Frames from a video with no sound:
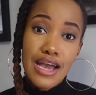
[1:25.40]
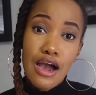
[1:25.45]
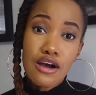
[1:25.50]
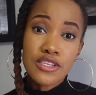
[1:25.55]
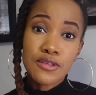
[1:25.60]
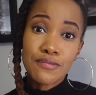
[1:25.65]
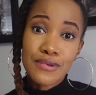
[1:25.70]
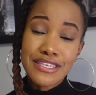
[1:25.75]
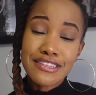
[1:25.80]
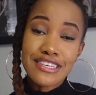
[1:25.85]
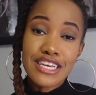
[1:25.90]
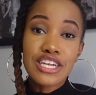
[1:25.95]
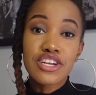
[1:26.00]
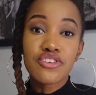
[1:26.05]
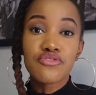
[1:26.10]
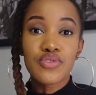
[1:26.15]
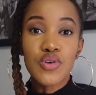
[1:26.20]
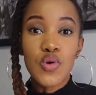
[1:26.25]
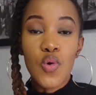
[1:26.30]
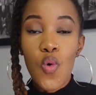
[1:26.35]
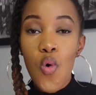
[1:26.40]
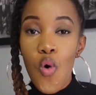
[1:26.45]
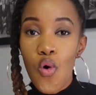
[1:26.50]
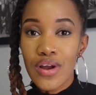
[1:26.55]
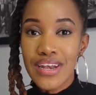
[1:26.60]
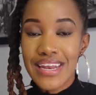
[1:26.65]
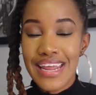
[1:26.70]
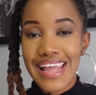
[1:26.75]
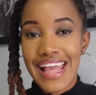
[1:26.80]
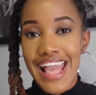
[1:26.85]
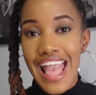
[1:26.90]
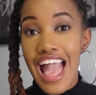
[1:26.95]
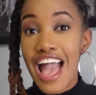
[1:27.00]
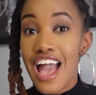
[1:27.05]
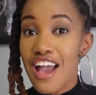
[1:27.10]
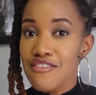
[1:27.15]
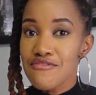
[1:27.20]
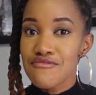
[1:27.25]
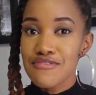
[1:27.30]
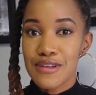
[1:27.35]
I was basically recording
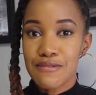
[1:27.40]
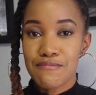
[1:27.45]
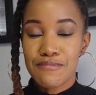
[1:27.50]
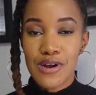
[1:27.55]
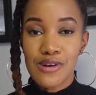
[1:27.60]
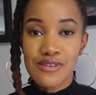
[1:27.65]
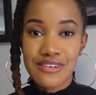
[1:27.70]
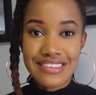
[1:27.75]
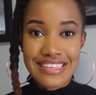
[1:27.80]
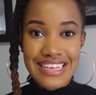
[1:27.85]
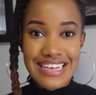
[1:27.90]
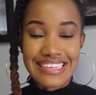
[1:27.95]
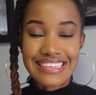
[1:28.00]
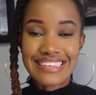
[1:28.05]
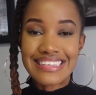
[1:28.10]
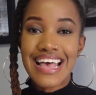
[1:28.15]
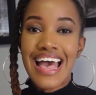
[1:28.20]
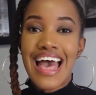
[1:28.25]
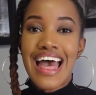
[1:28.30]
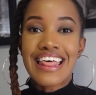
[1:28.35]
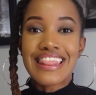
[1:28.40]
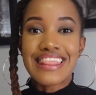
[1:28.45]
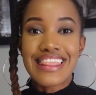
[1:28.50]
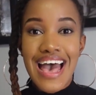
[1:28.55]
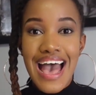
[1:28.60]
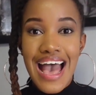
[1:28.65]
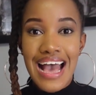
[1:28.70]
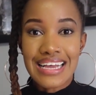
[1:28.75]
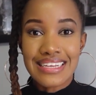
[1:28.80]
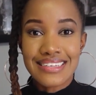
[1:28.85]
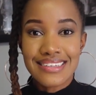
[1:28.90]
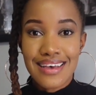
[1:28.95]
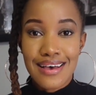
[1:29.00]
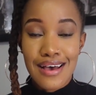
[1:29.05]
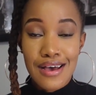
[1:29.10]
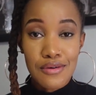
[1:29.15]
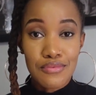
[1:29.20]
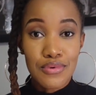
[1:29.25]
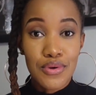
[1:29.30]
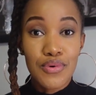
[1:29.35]
every process
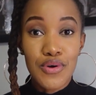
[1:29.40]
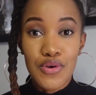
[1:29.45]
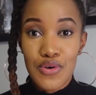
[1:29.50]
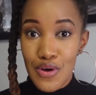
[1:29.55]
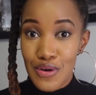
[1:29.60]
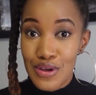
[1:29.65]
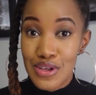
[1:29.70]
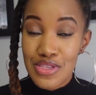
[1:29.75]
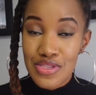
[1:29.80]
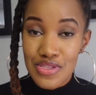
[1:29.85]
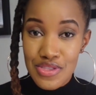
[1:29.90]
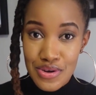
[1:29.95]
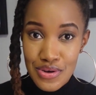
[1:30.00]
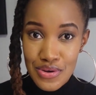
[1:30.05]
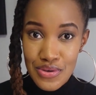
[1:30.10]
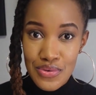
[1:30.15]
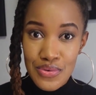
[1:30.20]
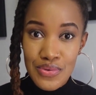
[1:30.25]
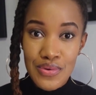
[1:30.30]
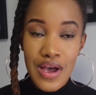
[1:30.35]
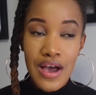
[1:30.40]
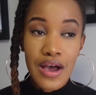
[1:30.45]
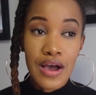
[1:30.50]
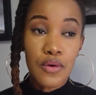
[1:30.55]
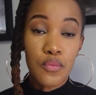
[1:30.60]
that we were going through,